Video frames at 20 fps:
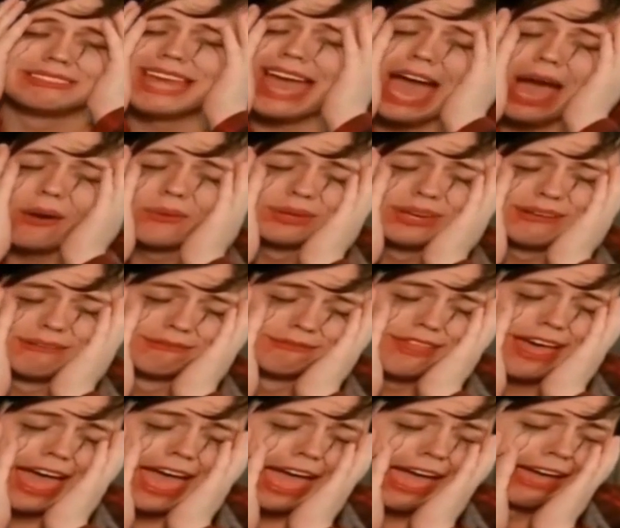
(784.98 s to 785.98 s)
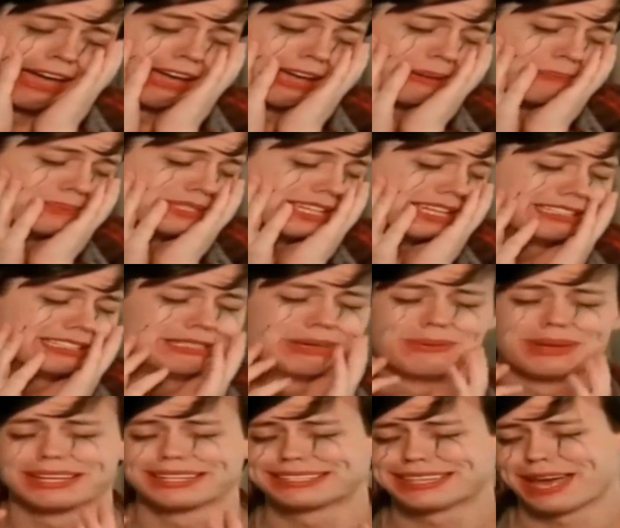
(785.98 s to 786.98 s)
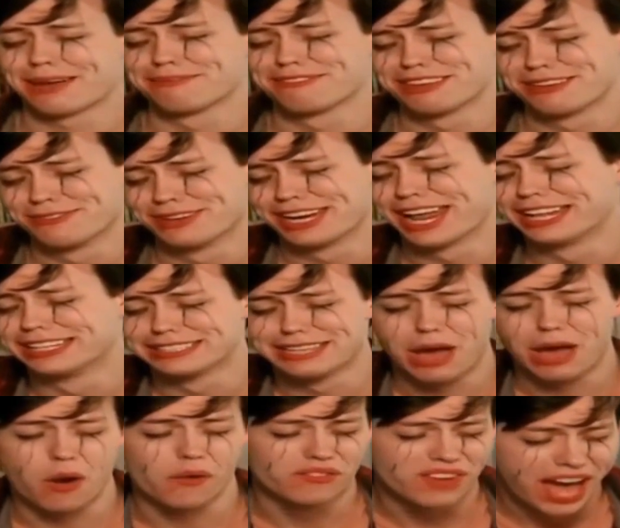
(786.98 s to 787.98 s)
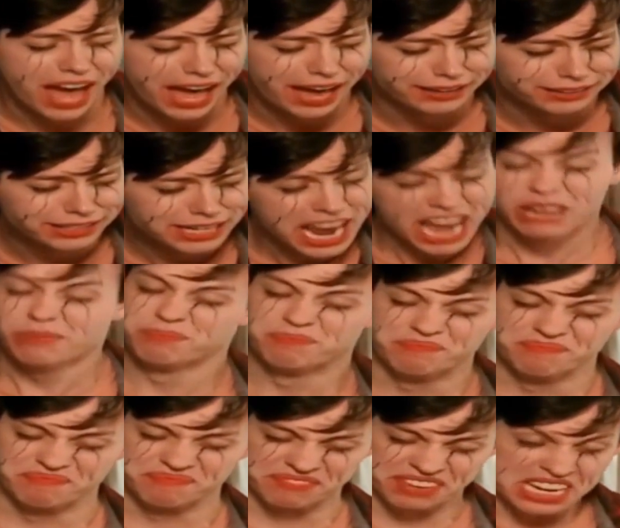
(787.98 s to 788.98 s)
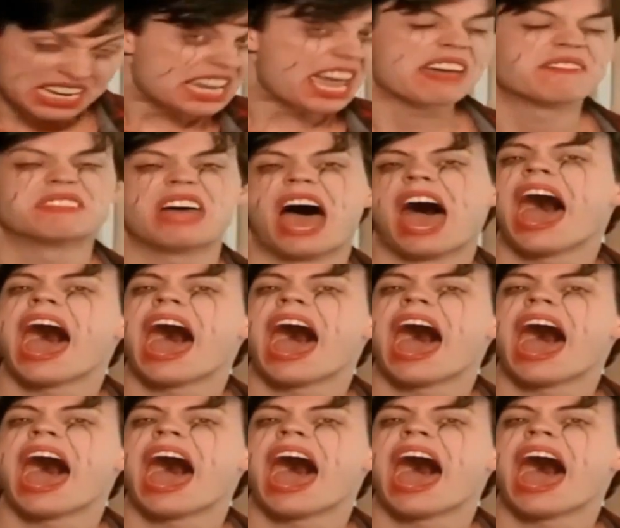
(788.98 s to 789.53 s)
thing a little too well. That was the thing that scared me, and I think your boyfriend should be fearful of that.